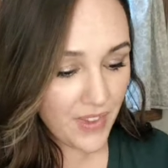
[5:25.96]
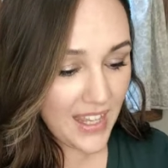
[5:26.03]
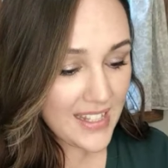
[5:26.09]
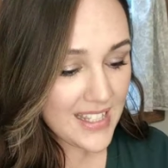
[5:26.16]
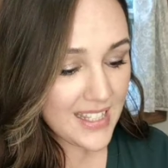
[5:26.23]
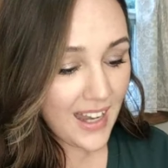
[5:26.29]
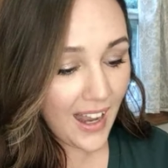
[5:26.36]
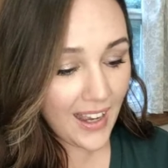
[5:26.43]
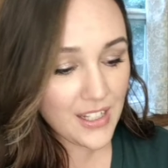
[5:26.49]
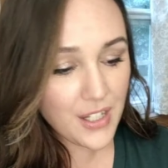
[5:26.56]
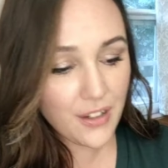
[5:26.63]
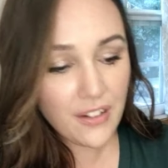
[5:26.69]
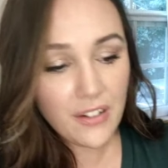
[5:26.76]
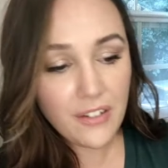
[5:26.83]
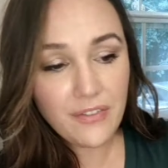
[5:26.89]
it's kind
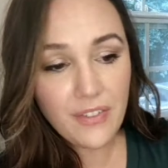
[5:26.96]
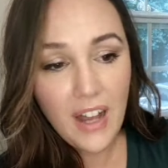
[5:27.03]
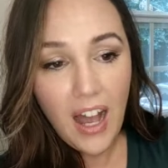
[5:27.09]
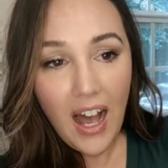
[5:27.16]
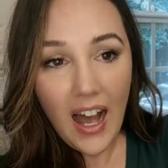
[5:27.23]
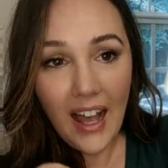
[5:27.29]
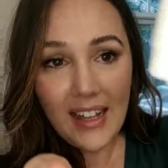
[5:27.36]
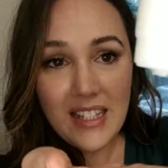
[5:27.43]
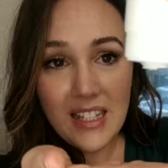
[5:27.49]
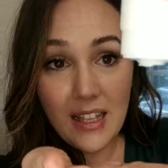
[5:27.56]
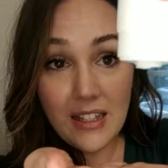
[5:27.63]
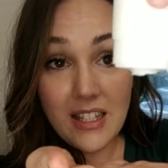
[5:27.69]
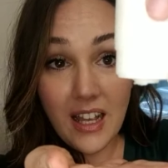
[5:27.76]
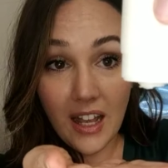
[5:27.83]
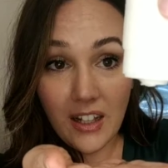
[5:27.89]
of,
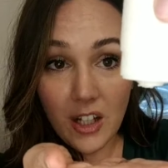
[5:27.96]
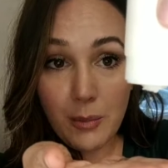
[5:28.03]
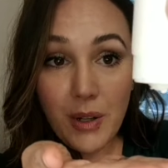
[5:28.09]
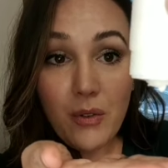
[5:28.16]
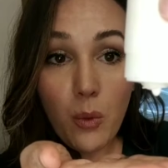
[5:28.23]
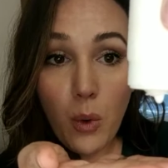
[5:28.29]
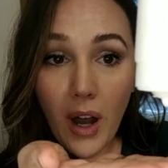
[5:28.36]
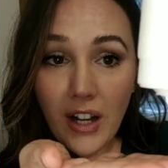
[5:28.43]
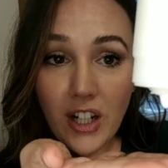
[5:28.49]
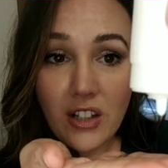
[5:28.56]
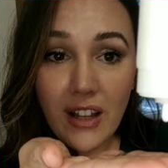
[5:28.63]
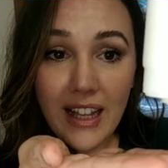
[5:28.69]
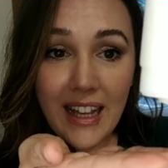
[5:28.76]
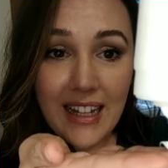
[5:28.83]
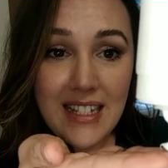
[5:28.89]
it's got a little bit of water,
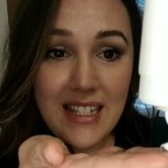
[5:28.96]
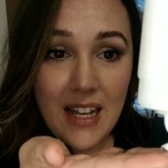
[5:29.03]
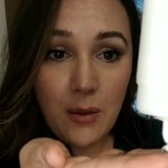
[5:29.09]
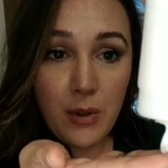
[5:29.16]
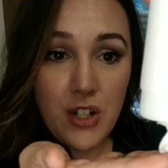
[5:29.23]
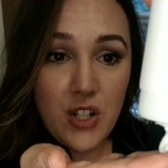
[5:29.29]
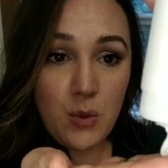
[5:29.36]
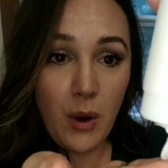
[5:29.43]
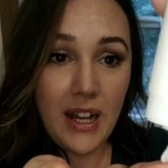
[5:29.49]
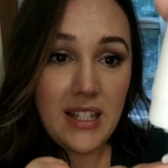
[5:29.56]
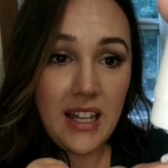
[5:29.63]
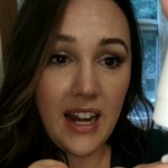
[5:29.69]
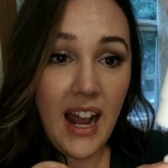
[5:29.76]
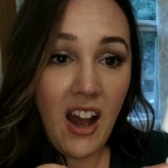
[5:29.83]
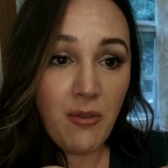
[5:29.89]
like I said, which is why it's
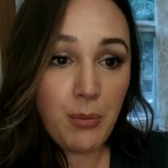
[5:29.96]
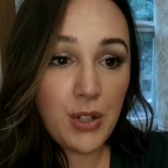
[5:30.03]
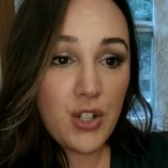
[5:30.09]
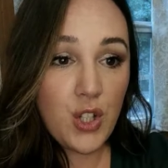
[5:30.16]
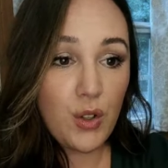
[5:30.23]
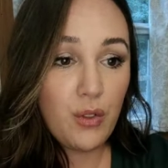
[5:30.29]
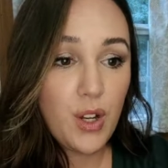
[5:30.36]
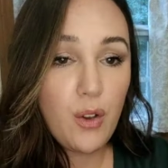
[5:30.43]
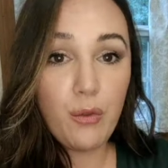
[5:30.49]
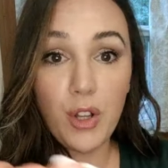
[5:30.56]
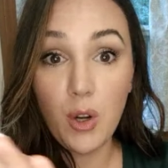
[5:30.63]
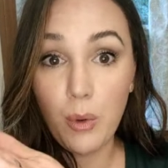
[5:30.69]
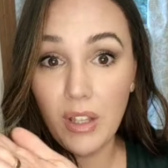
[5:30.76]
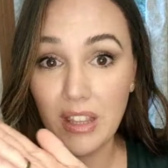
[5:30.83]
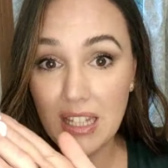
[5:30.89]
got to have preservative. We
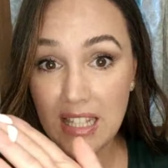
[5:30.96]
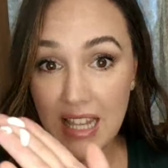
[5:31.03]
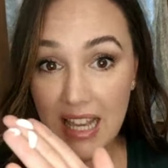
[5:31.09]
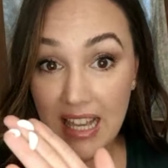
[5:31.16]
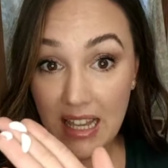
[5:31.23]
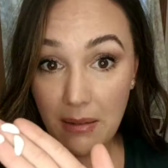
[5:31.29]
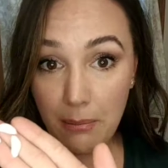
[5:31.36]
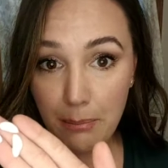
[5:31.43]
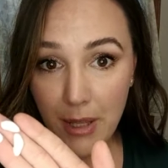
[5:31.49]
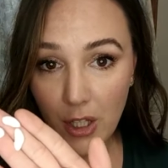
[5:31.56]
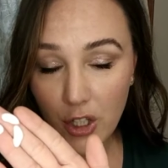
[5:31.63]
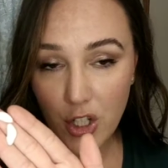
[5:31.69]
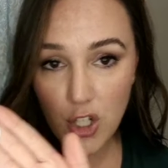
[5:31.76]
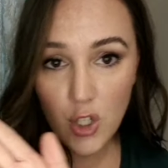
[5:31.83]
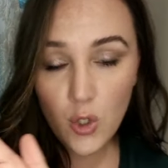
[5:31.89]
don't want this thing getting
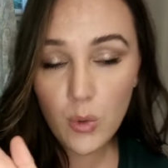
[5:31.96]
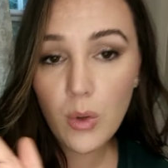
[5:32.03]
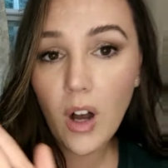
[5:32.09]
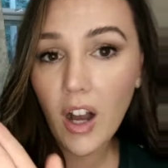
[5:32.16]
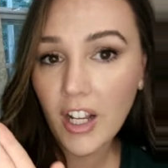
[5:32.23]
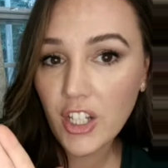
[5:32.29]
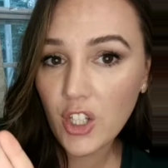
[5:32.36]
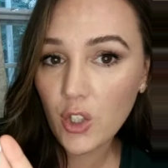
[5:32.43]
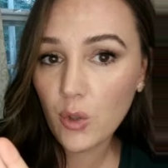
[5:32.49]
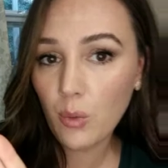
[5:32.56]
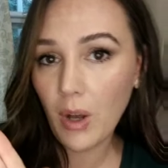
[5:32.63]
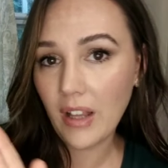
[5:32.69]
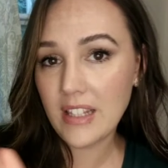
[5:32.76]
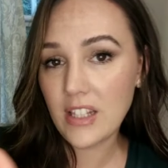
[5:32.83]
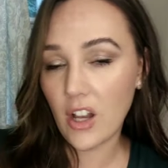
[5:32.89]
mildew on you
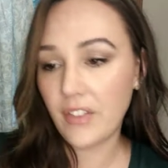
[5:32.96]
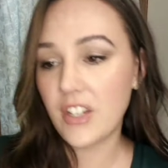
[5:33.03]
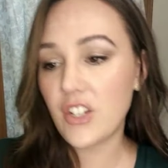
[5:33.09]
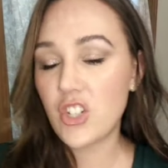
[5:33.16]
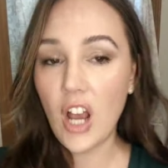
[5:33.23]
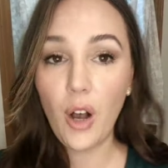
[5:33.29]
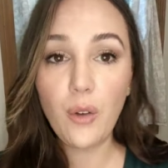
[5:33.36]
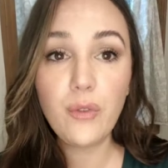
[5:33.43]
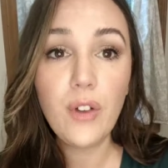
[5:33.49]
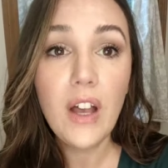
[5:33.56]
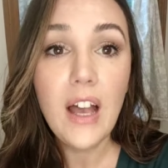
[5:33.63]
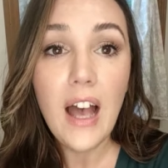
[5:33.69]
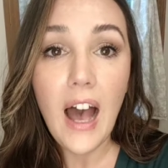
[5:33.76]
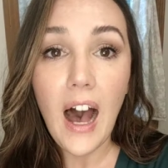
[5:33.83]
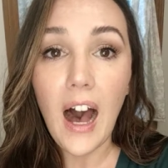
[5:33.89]
while it's on the shelf.
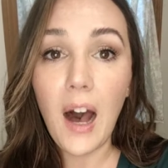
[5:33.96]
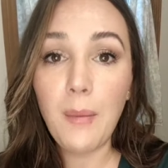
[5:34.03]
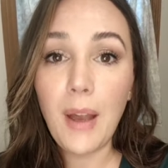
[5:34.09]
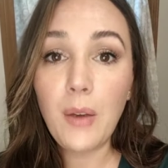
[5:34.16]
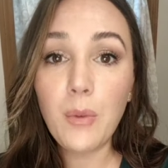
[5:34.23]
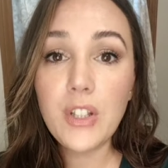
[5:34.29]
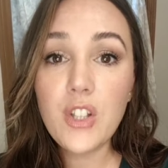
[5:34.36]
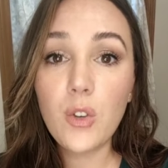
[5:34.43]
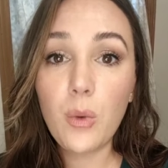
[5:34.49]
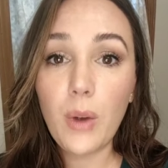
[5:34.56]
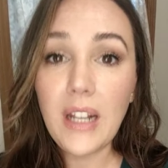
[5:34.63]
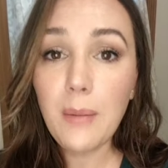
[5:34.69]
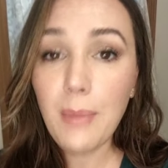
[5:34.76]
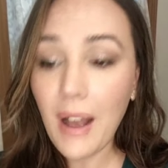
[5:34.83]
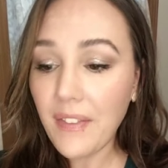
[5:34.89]
And what's
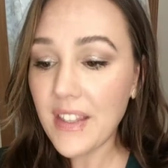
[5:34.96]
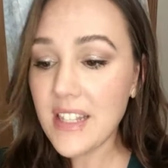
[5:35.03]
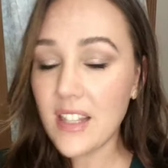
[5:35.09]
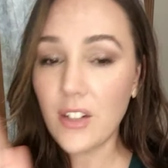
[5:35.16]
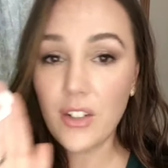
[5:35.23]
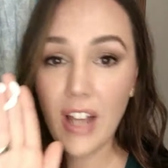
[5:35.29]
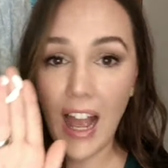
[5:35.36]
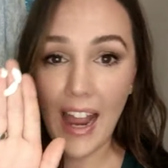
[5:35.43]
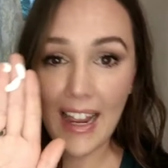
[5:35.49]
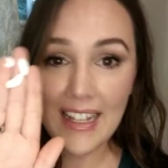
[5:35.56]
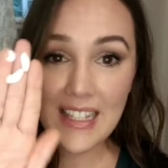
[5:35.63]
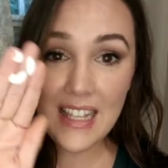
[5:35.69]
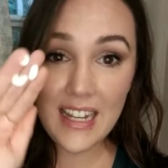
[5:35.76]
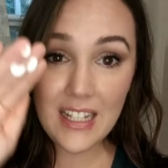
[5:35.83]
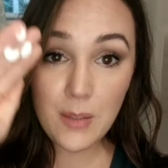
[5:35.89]
great about this little guy is
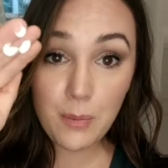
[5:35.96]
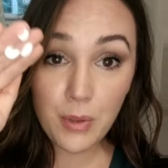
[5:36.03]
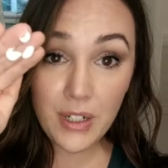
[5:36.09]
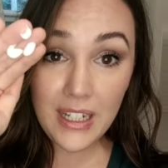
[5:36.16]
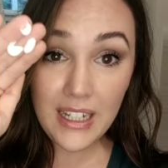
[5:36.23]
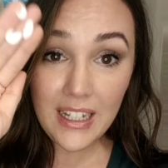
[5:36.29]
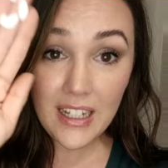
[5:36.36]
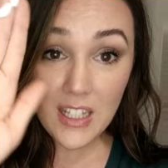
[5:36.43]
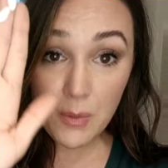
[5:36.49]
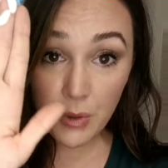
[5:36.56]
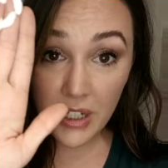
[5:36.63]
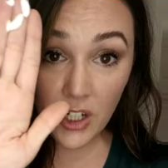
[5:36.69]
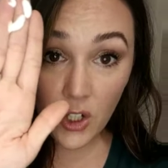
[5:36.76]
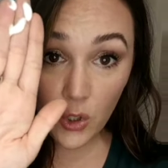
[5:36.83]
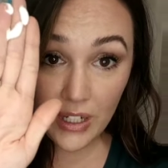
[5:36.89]
that it's pretty
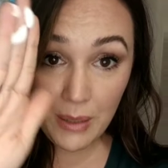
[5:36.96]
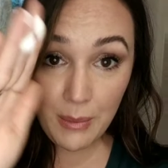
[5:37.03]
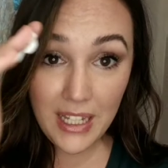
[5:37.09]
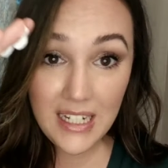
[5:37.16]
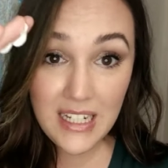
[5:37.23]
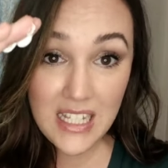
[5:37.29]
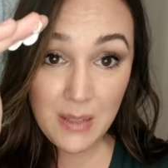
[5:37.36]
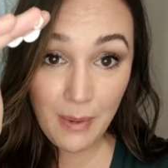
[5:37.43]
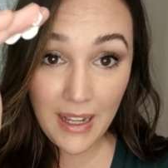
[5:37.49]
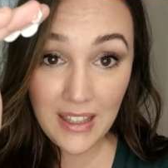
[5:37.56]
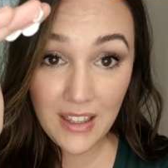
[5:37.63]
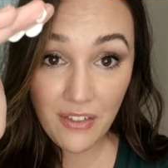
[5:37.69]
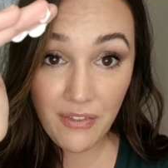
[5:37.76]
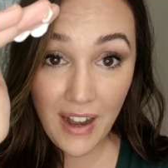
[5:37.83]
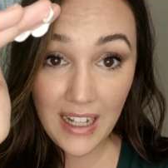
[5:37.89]
creamy despite
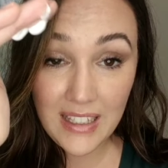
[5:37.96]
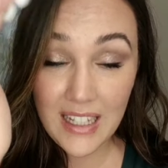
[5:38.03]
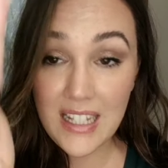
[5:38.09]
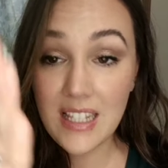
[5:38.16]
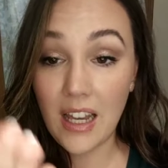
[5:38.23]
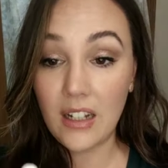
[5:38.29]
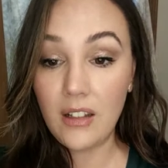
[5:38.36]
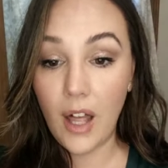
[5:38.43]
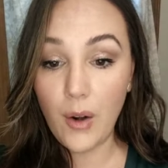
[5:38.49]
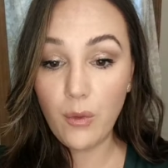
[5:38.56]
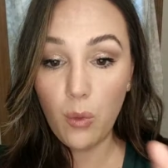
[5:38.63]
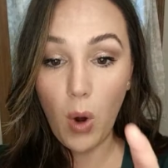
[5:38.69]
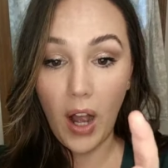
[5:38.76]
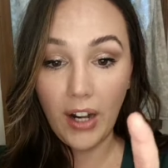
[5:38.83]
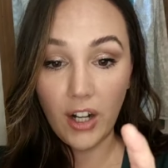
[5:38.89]
the fact that it's got a lot of
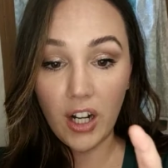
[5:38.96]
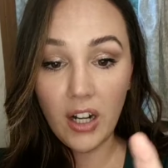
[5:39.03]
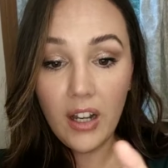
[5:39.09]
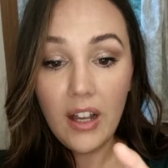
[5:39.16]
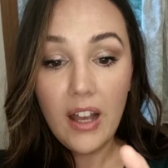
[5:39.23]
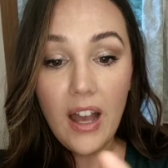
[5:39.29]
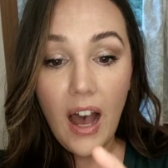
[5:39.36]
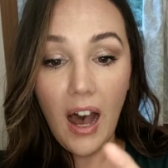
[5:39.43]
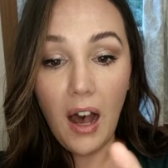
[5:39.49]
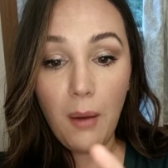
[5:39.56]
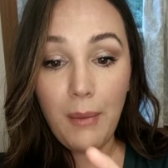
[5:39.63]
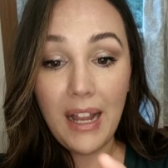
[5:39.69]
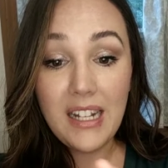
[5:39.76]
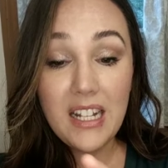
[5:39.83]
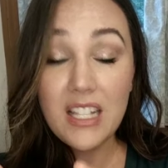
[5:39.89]
water.
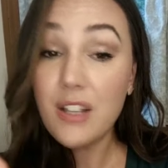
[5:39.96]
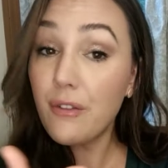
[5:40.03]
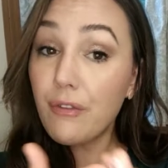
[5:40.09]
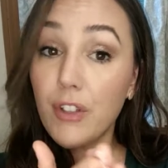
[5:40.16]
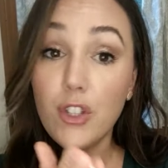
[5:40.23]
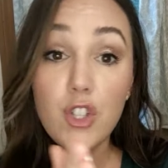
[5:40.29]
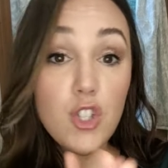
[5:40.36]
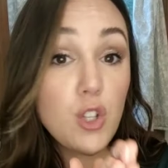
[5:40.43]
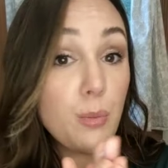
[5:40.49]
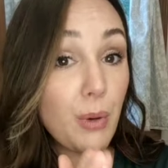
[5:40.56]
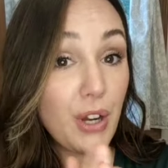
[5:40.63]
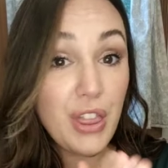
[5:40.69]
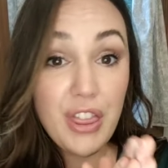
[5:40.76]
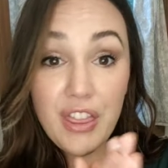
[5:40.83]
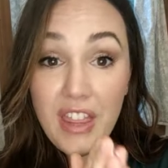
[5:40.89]
It doesn't feel super
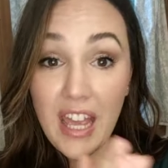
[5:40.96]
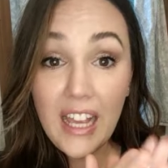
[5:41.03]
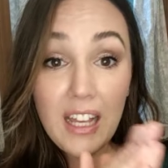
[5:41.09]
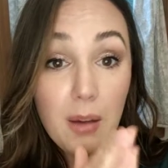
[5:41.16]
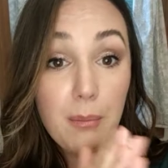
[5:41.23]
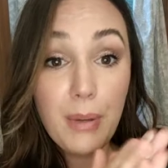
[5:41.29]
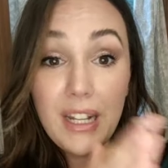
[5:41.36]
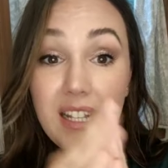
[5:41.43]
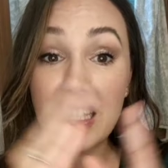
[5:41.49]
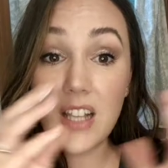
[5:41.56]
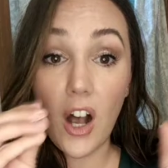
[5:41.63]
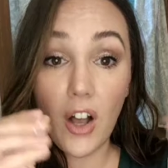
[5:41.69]
thick, but it